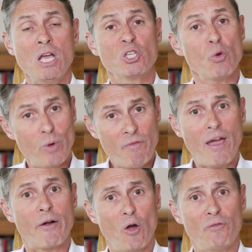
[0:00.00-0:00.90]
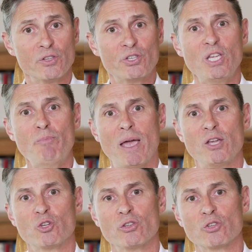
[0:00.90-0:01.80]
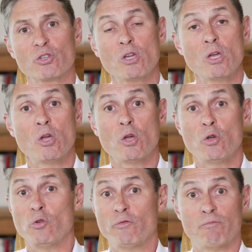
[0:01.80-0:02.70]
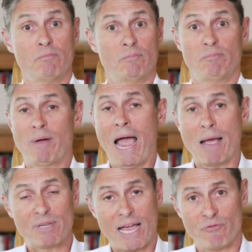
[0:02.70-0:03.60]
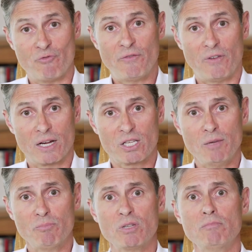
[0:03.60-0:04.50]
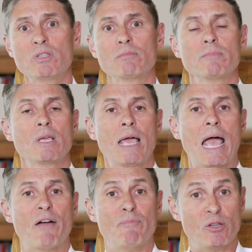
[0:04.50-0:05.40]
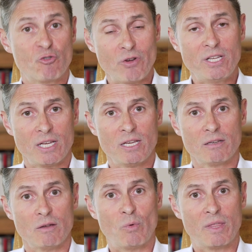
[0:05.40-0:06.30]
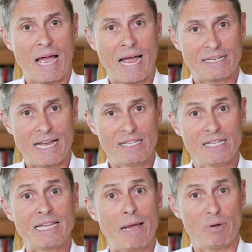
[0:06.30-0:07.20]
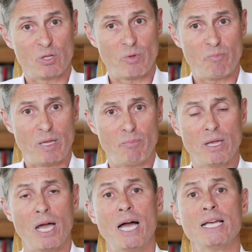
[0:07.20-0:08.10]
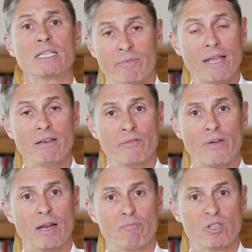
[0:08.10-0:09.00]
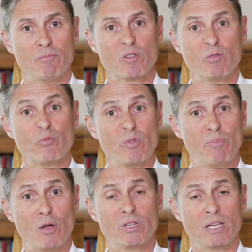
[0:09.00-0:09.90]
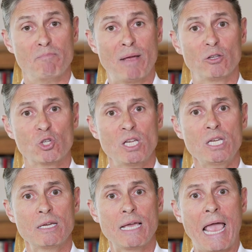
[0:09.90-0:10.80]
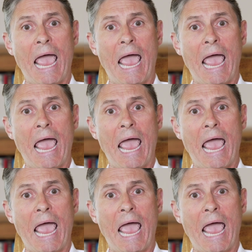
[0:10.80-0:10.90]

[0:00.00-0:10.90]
So we very often see patients who've perhaps had reflux symptoms, have been treated with antacid tablets, with PPIs, then develop symptoms with bloating and belching,